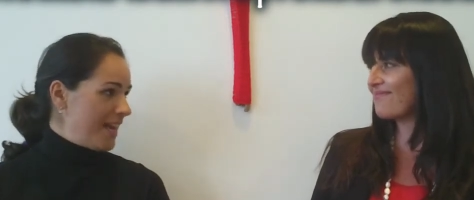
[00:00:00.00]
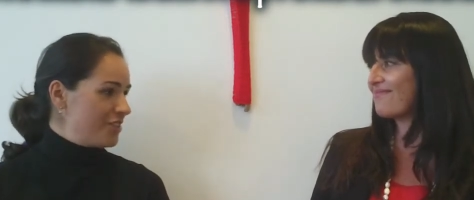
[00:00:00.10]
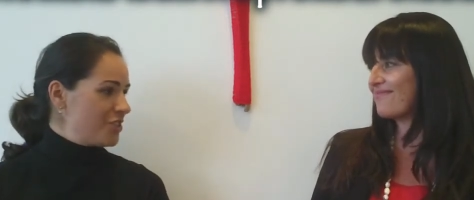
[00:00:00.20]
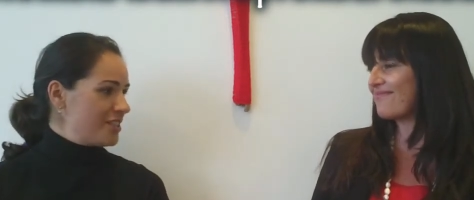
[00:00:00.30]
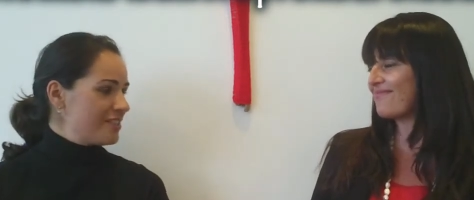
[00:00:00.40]
Speaker 1: mm.
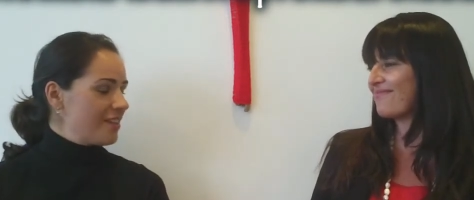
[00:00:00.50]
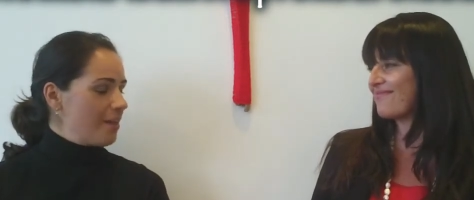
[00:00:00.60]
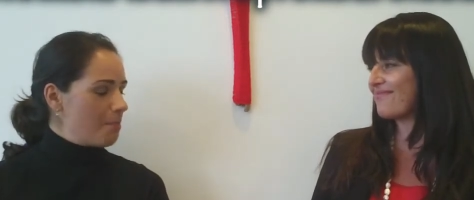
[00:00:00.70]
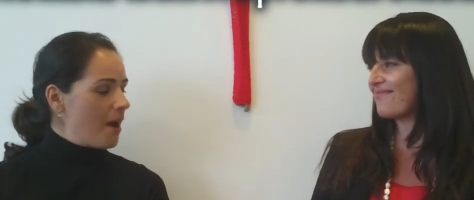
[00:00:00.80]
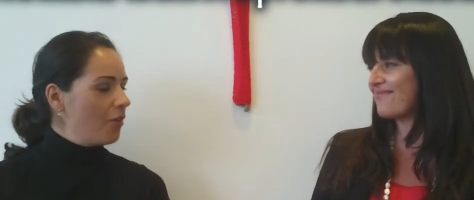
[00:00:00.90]
and just
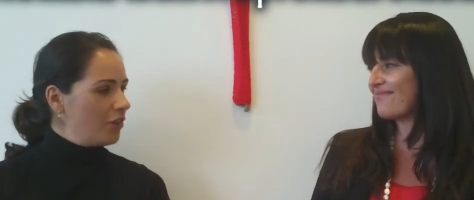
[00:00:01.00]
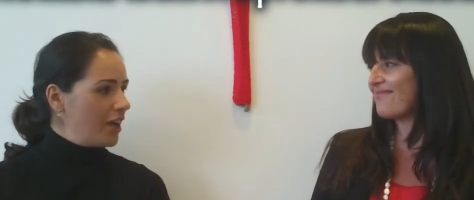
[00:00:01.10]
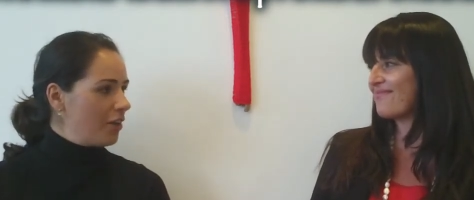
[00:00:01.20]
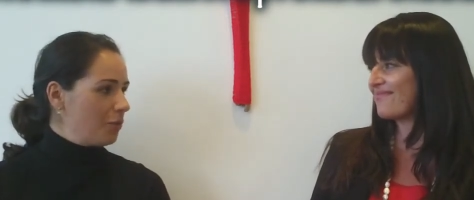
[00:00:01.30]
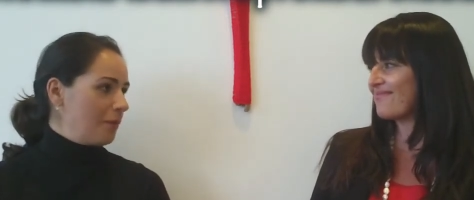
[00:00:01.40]
empowering
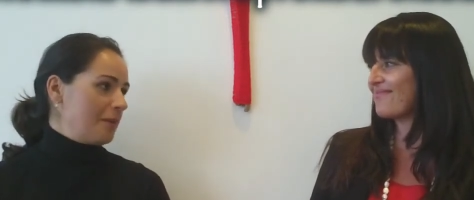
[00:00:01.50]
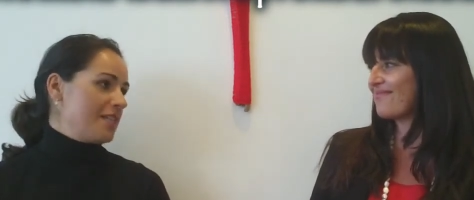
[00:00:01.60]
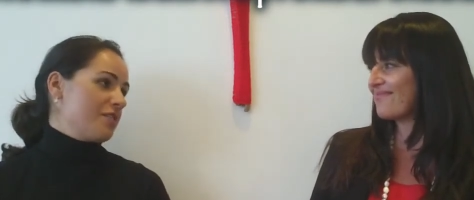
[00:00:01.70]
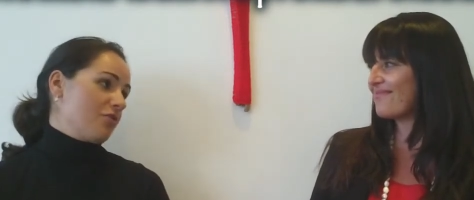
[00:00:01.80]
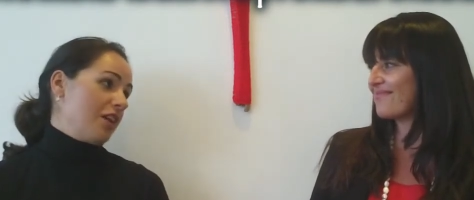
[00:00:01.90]
other women
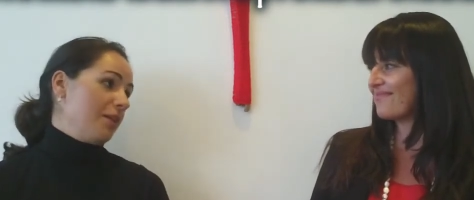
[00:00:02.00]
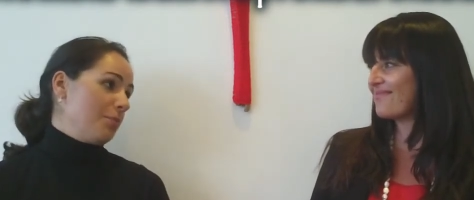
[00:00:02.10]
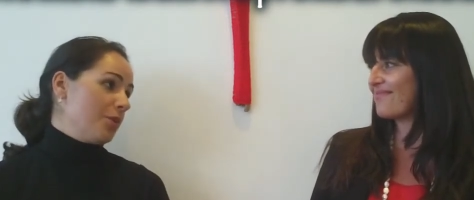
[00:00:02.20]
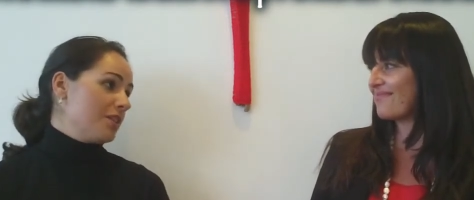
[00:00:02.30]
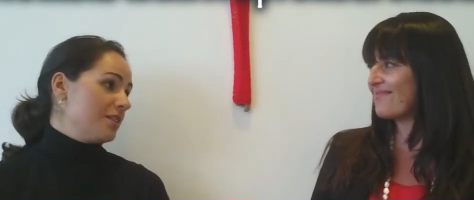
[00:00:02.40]
is really
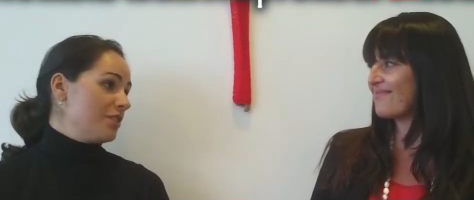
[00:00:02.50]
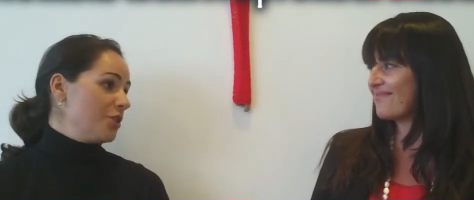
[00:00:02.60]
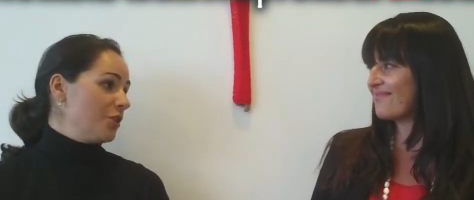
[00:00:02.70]
important to